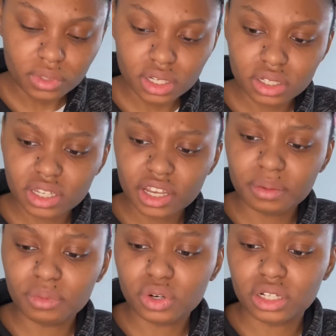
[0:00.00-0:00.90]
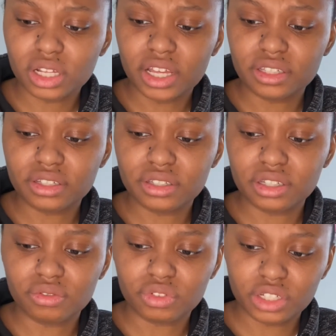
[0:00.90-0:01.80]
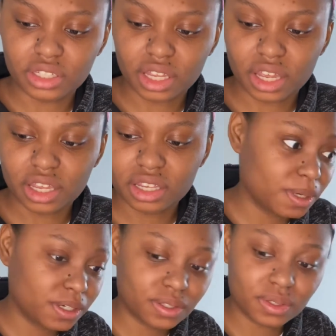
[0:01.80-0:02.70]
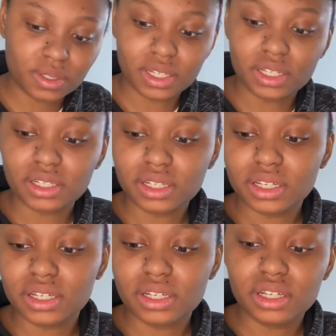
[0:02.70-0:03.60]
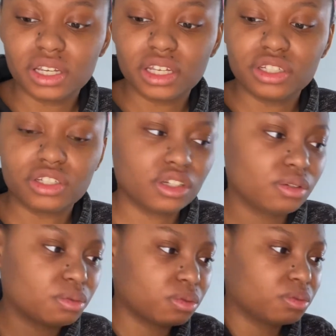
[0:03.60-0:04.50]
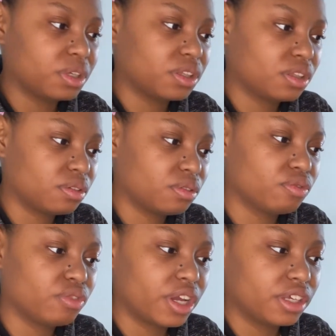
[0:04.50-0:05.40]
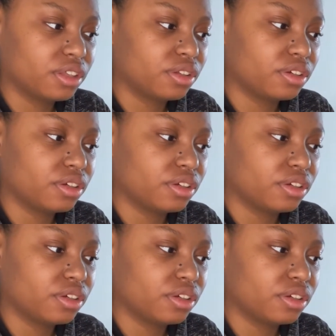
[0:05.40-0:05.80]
take more classes and retake. Actually, like in general with regular